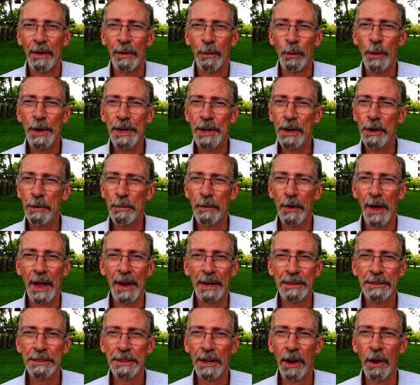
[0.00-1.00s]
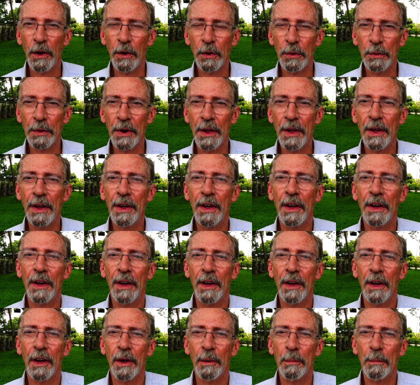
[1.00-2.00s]
We do things on
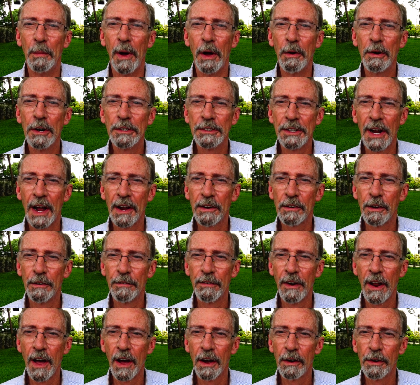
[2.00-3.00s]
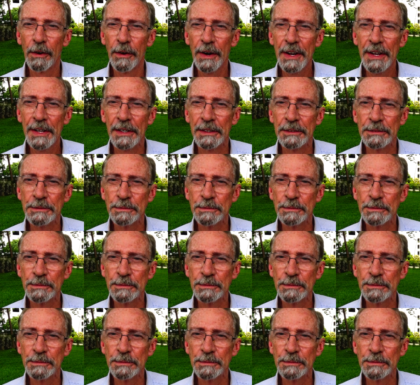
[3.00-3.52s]
motorcycle vloggery,